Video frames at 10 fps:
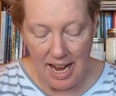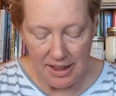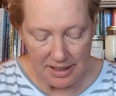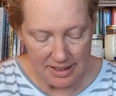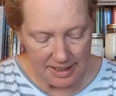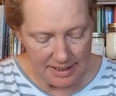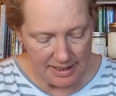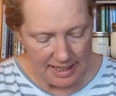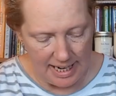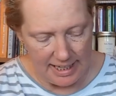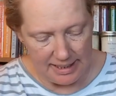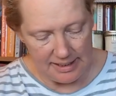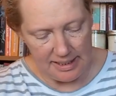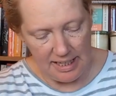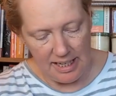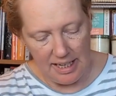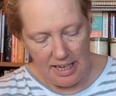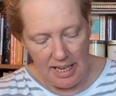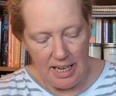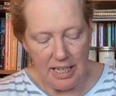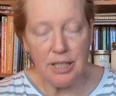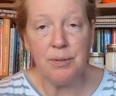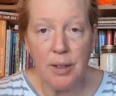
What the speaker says: And the 6th size is